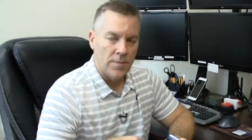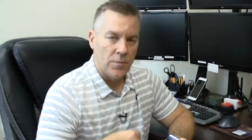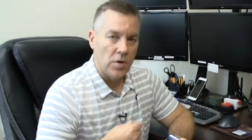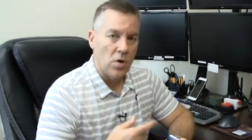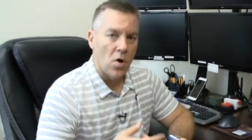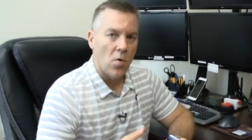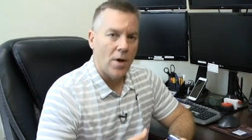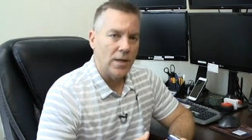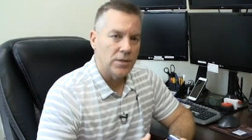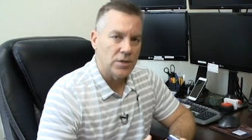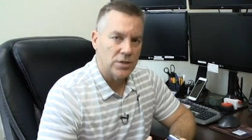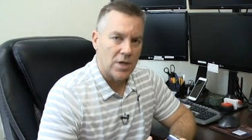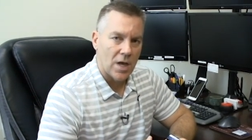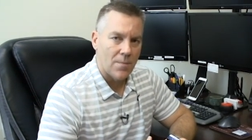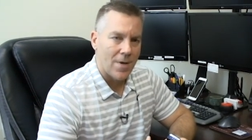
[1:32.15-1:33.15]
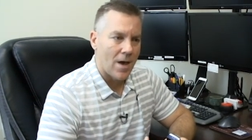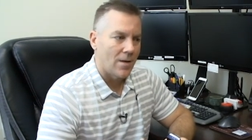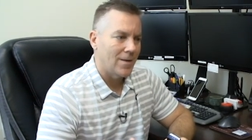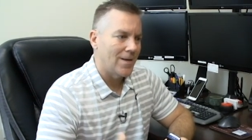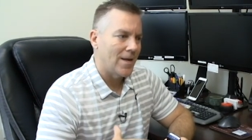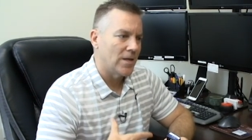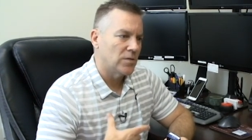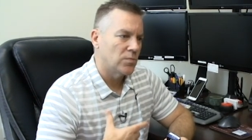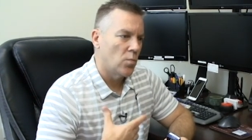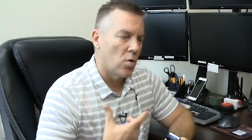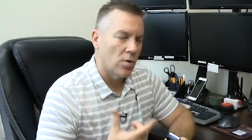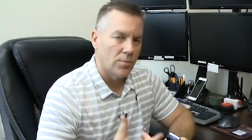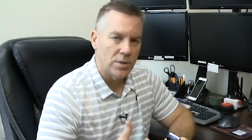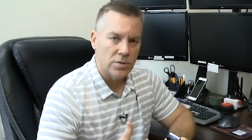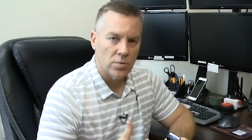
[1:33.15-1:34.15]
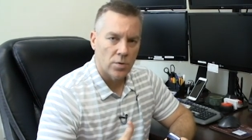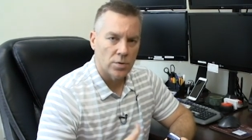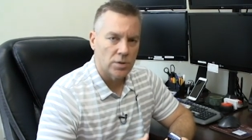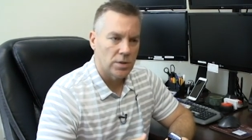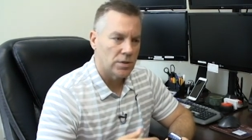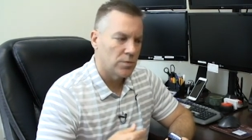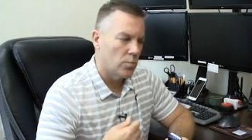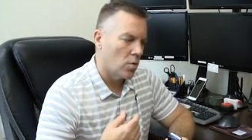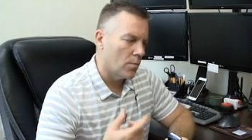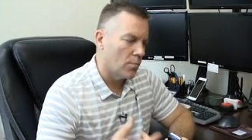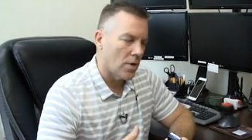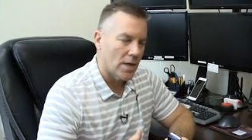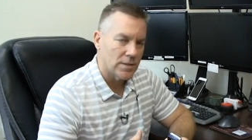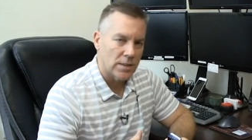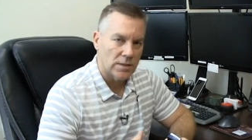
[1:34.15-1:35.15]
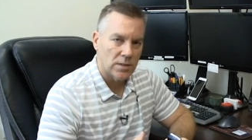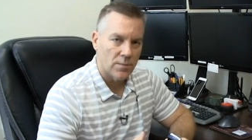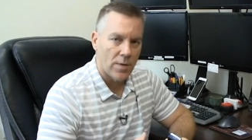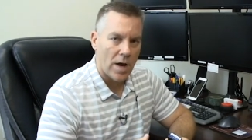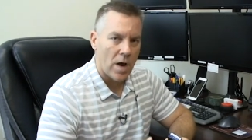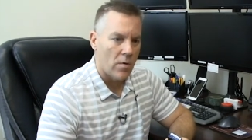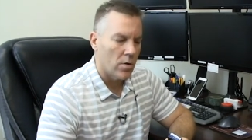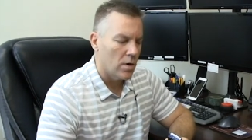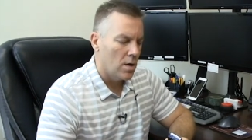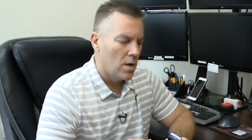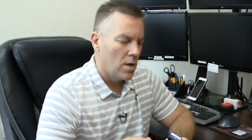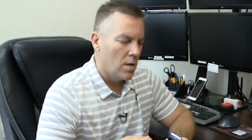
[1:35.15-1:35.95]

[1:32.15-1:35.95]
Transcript: The Go 8 just came out. It has more resources, more processing power,